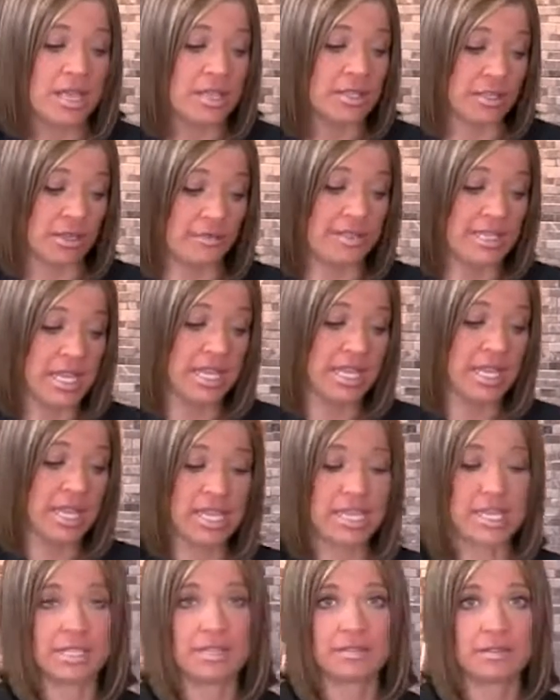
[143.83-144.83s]
So I've taken
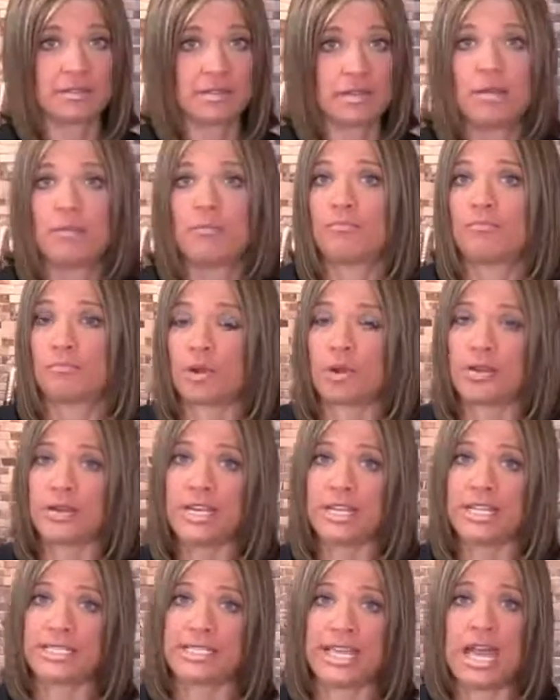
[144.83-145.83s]
this,
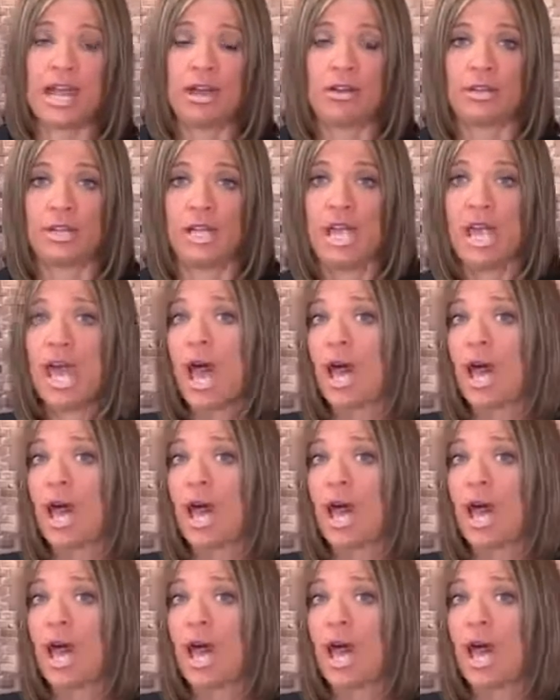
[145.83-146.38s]
broken it down,